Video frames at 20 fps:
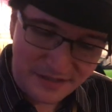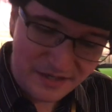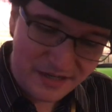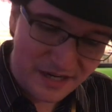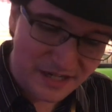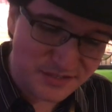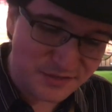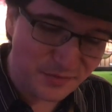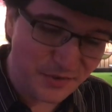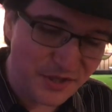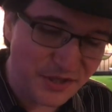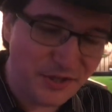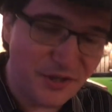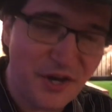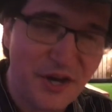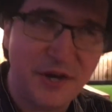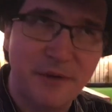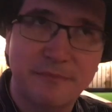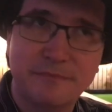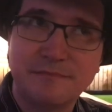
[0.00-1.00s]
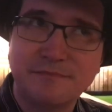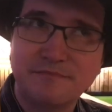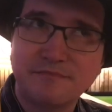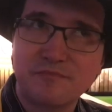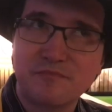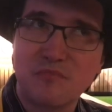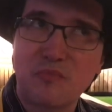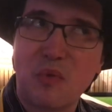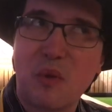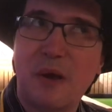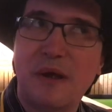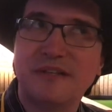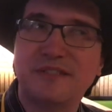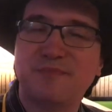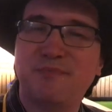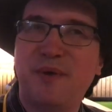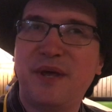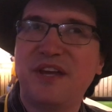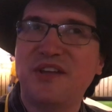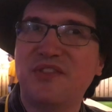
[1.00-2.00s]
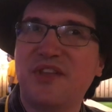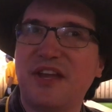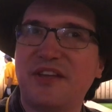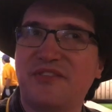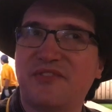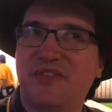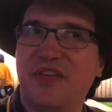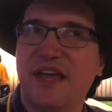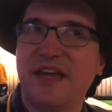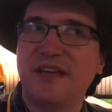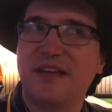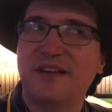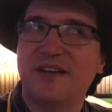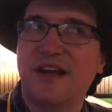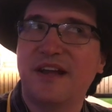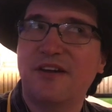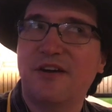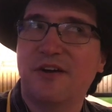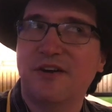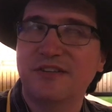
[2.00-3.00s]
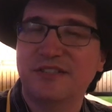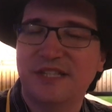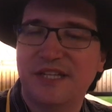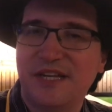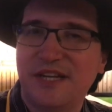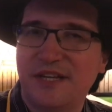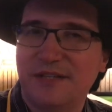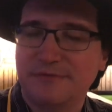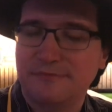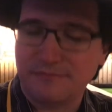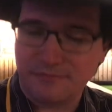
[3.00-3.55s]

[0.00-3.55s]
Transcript: It's really good. It's big and like thick and kind of hard to eat.